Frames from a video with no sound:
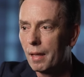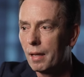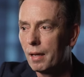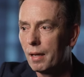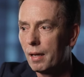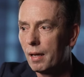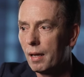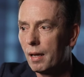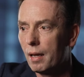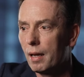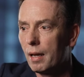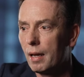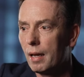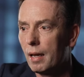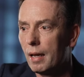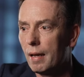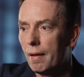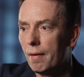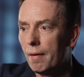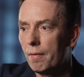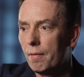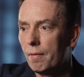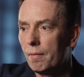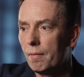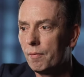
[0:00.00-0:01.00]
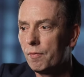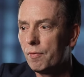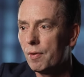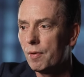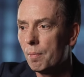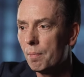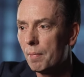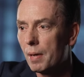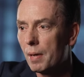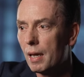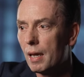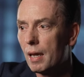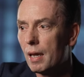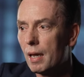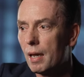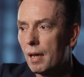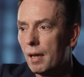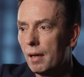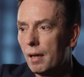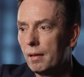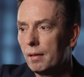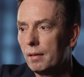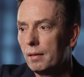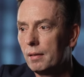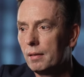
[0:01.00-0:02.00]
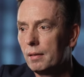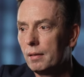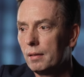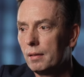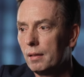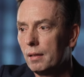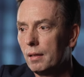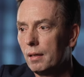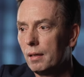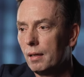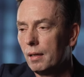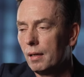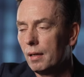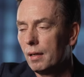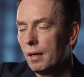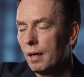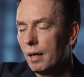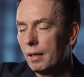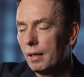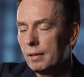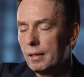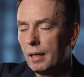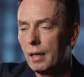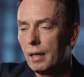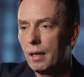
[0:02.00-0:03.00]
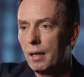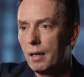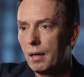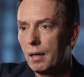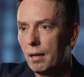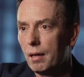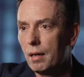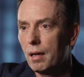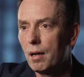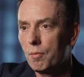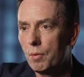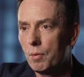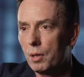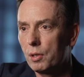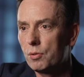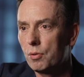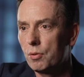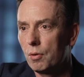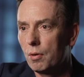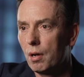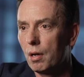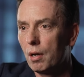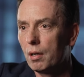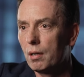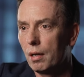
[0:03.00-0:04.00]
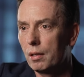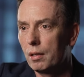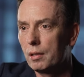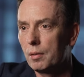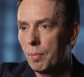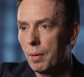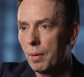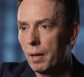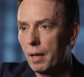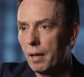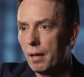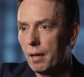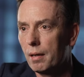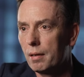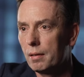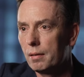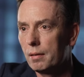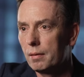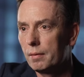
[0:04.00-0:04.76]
Uh, for me, I think I know what tour I'd like to play on.